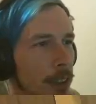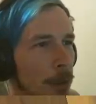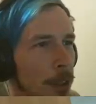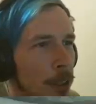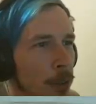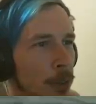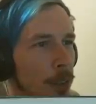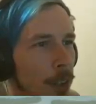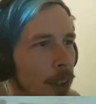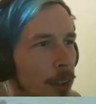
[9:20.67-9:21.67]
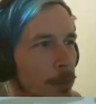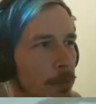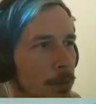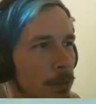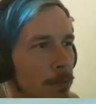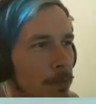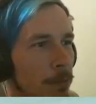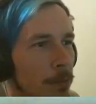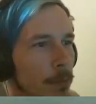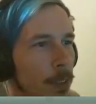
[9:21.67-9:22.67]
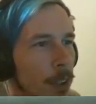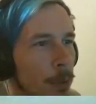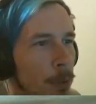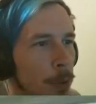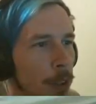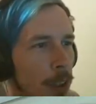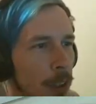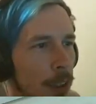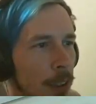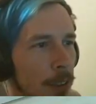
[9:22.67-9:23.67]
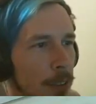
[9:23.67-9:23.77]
let me know. The other one with the,